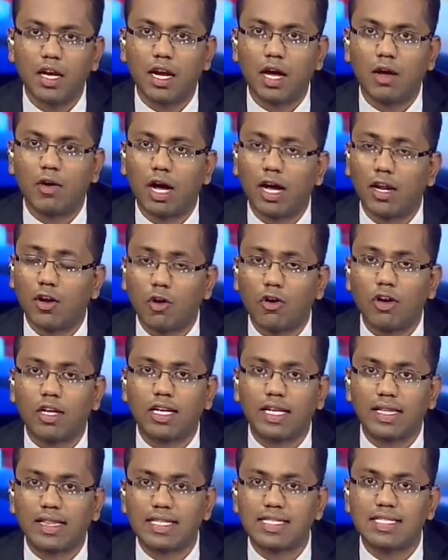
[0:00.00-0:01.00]
Now
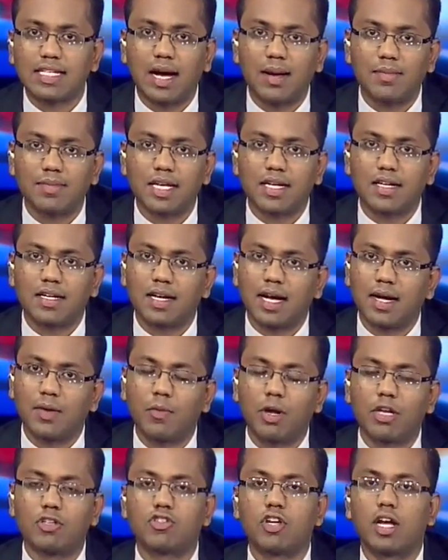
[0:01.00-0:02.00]
ironically, this comes at a time
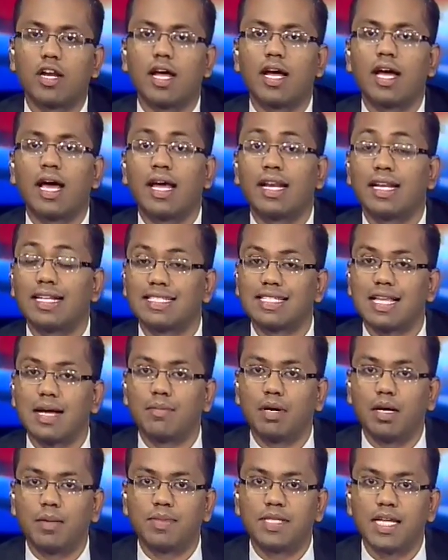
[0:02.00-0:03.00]
when Chennai and its
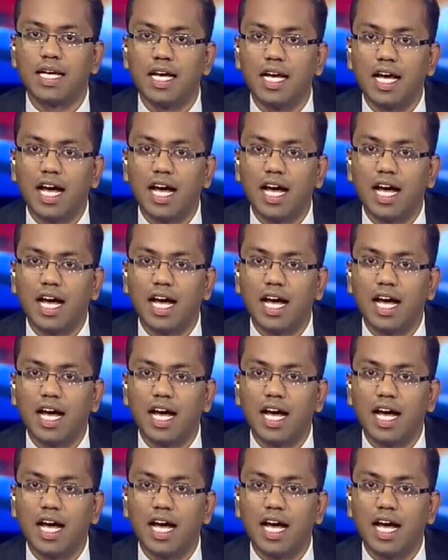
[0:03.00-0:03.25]
suburbs